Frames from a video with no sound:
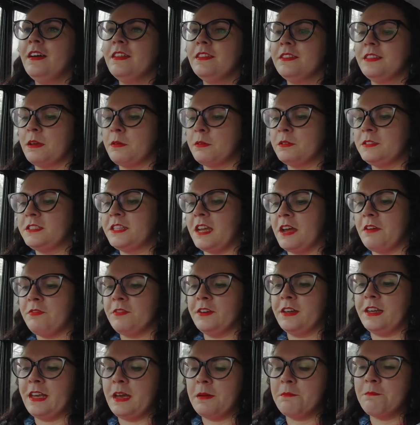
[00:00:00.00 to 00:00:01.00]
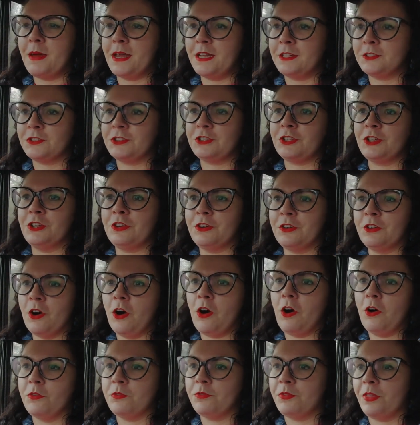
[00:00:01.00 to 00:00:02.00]
there was definitely a mention
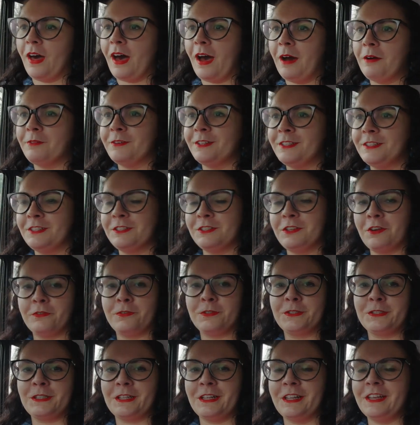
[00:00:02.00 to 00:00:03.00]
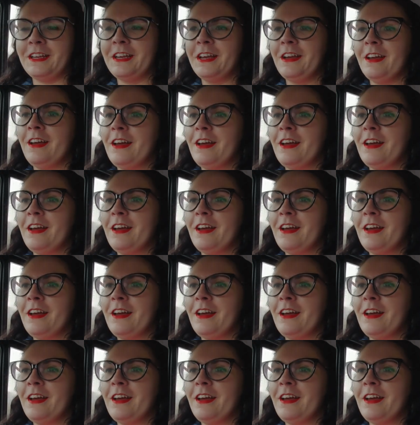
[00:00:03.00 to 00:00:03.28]
of that, which is obviously